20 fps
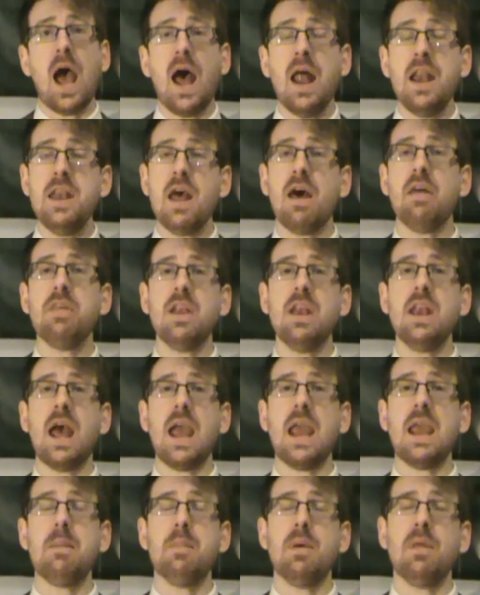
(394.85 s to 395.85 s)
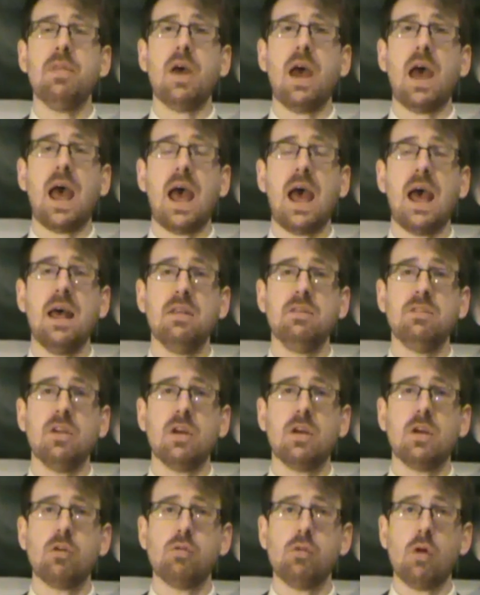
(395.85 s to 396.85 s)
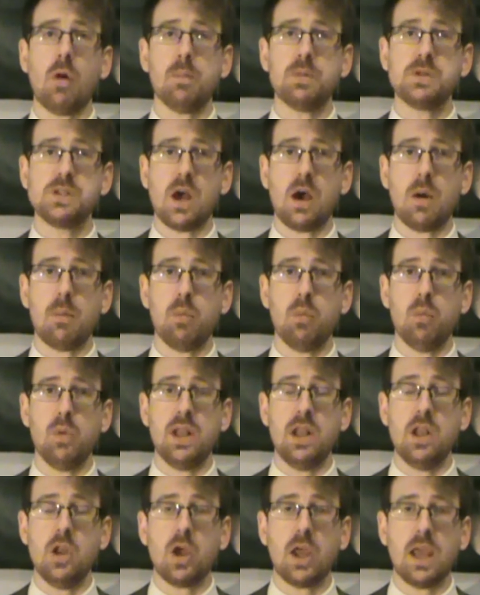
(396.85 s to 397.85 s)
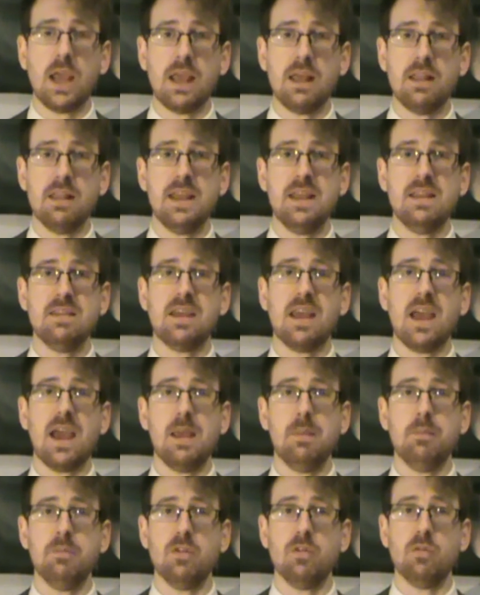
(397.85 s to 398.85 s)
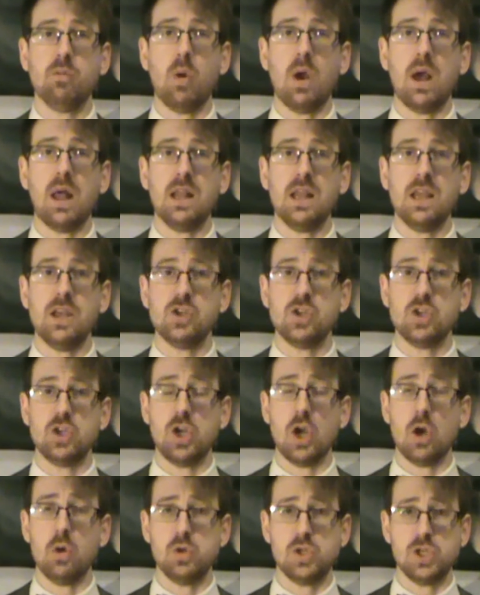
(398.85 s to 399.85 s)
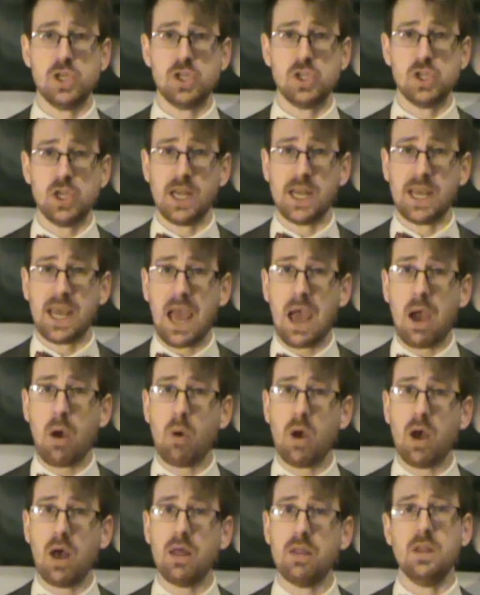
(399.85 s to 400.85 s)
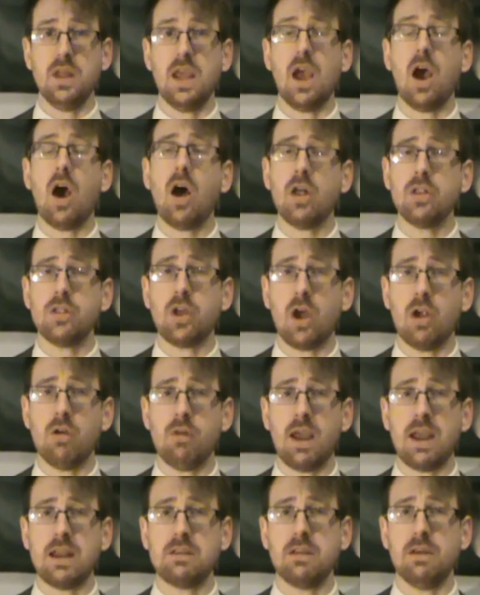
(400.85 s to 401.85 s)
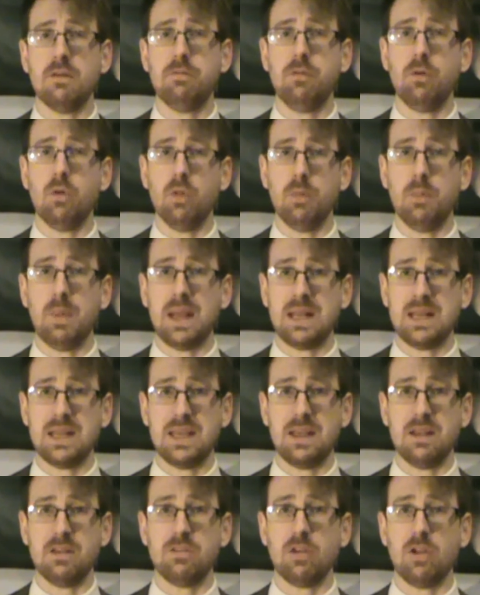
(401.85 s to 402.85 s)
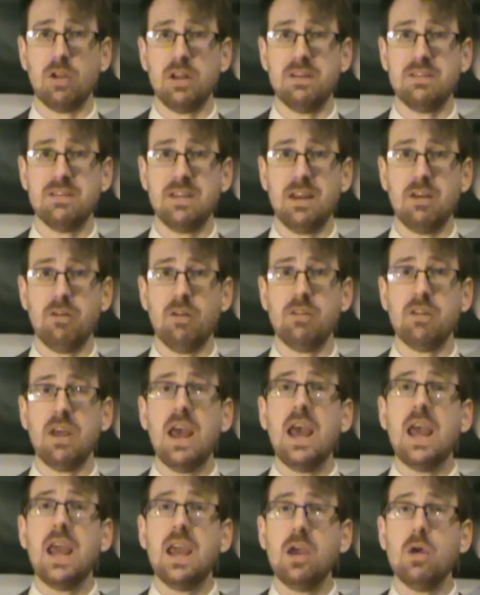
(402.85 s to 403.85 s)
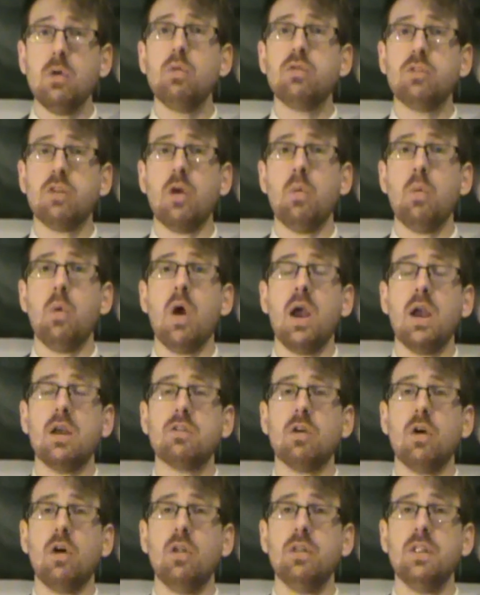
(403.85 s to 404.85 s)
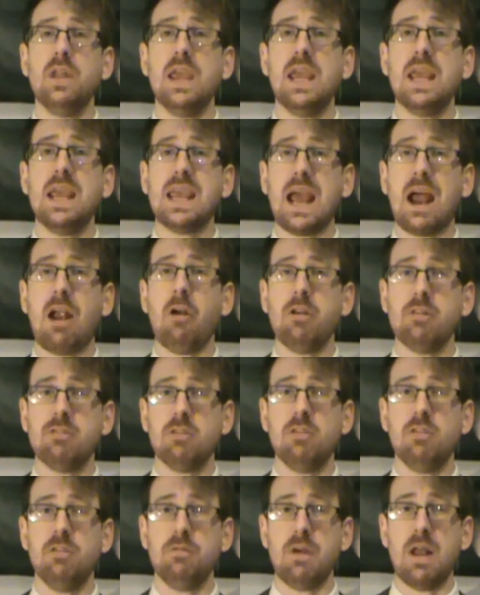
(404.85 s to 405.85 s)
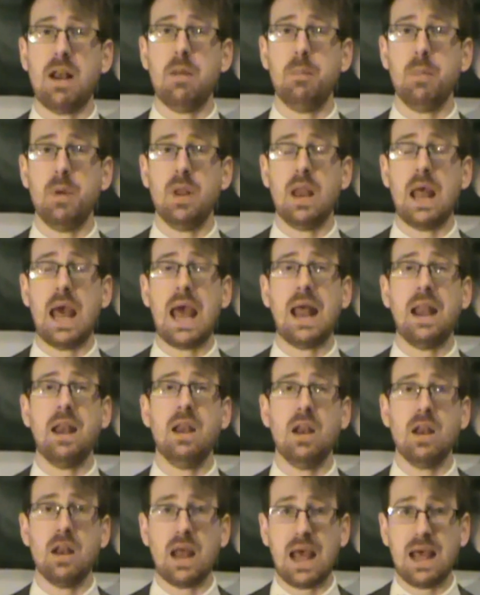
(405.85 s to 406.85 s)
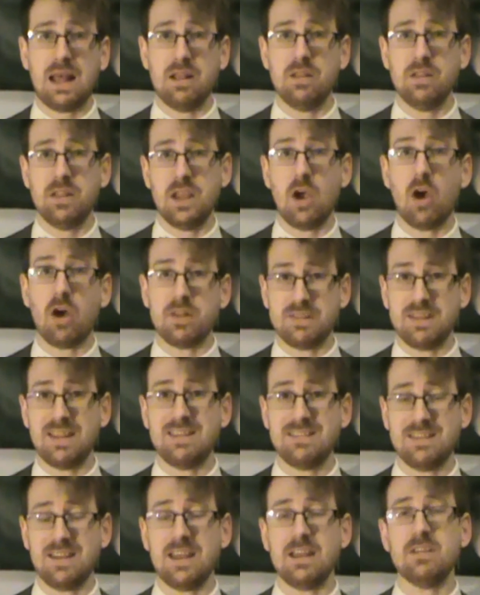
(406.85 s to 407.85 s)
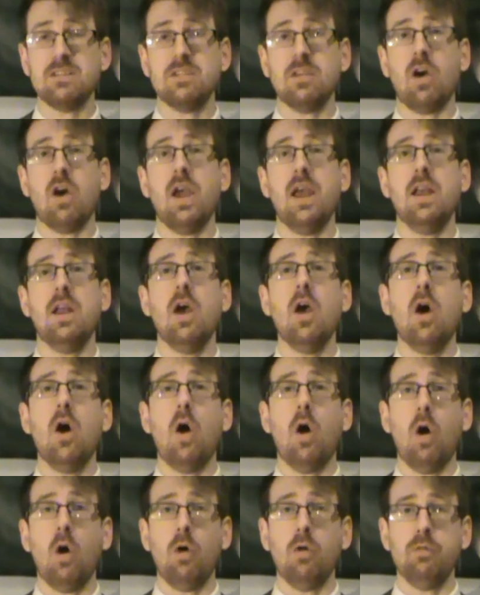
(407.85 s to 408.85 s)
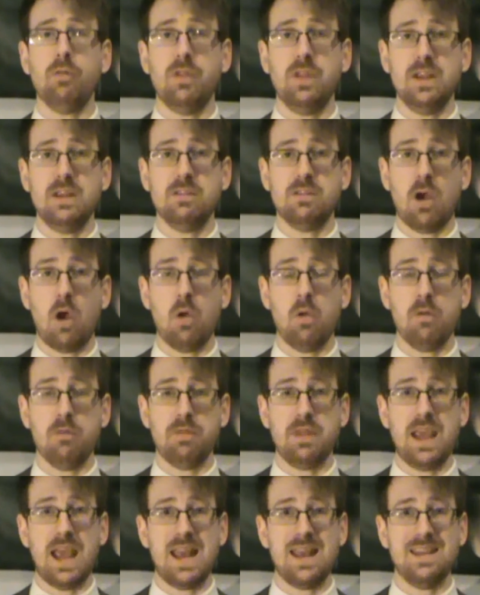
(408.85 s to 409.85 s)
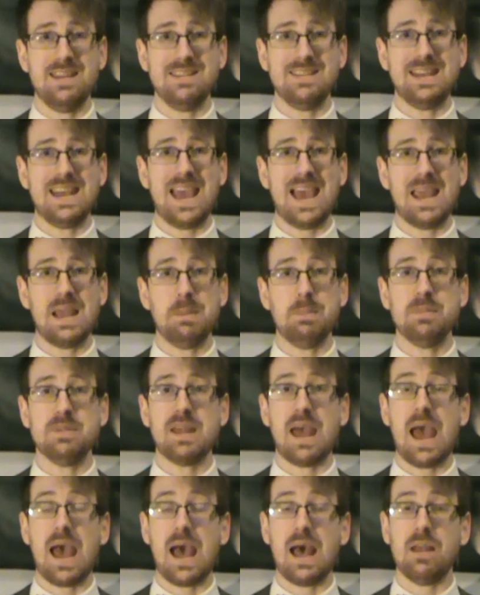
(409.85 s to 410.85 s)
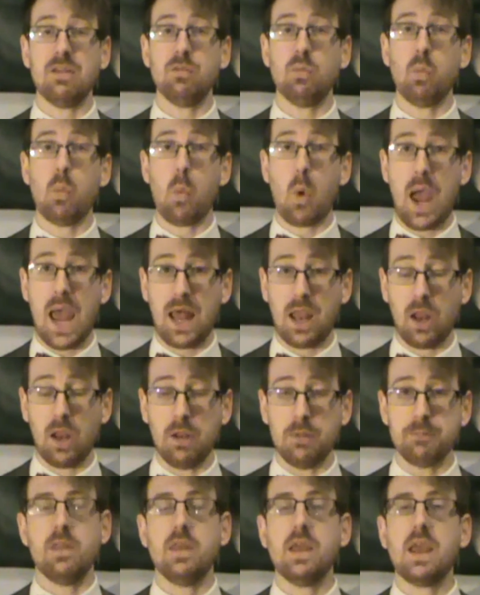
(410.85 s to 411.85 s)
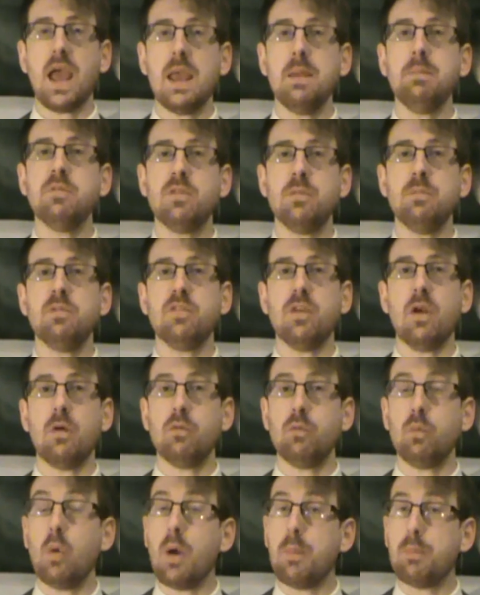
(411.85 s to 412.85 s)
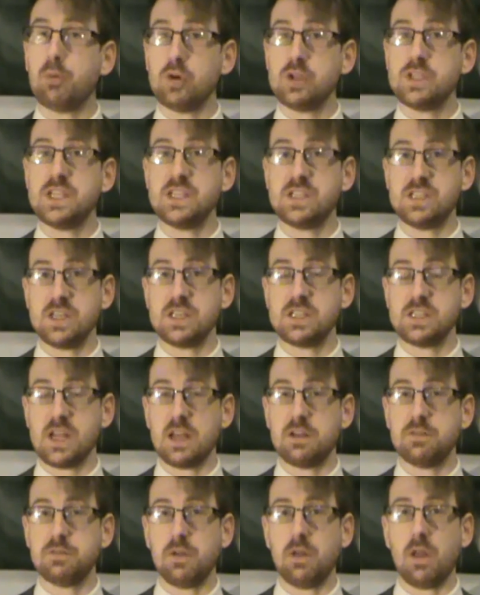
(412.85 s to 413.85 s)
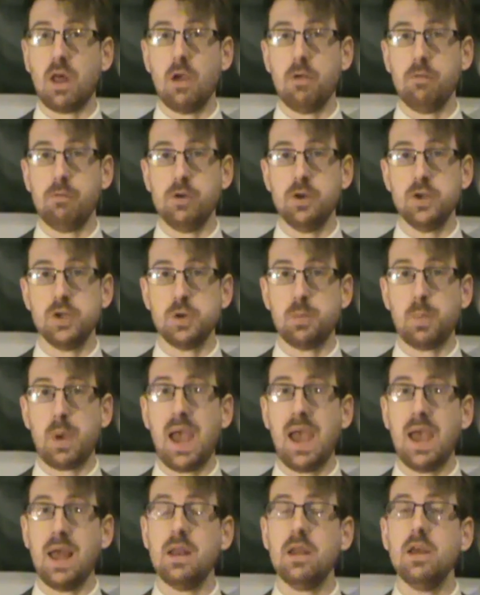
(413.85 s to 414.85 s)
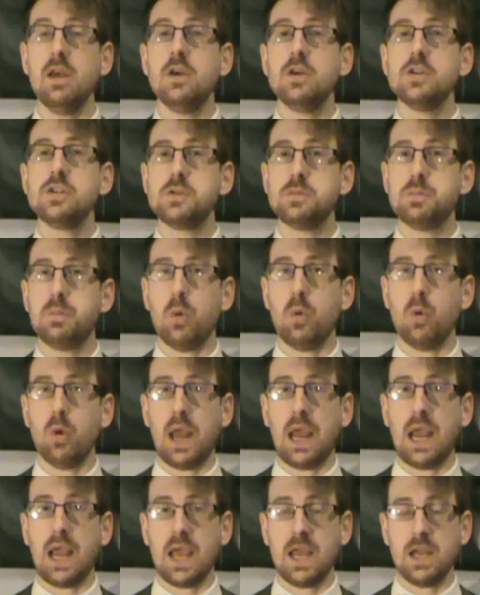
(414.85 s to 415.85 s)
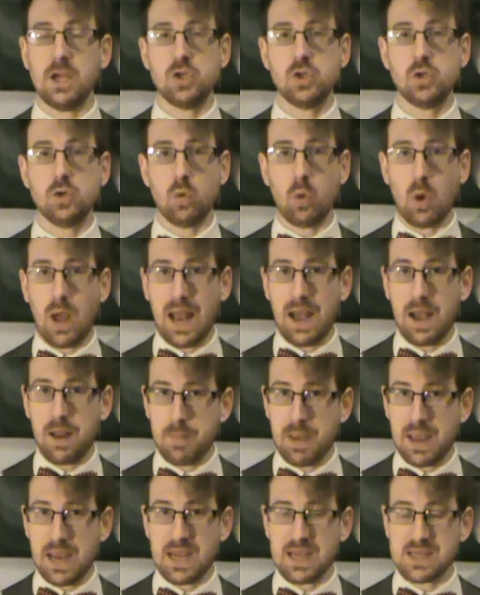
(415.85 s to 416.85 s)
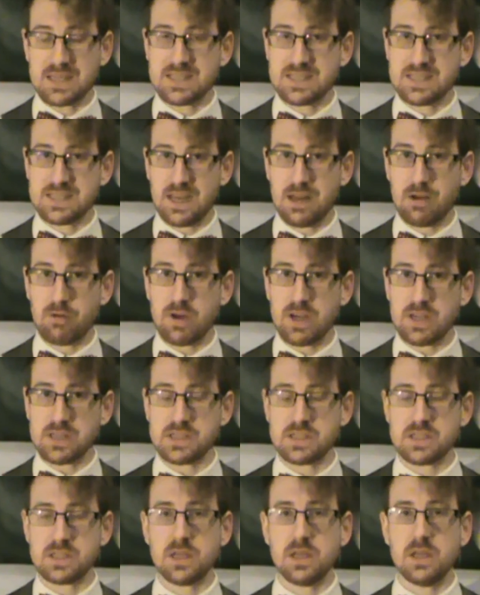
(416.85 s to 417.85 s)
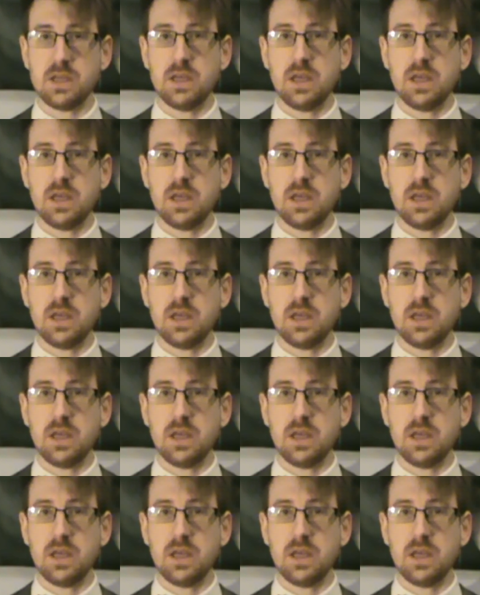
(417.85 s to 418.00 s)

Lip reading: Another name that has cropped up with looking at these games as well is Yoji Shinkawa, the art director for the Metal Gear Solid series. He also worked on the character development and the artistic side of the Zone of the Enders games as well. The games themselves were pretty successful over in Japan, spawning a short anime series.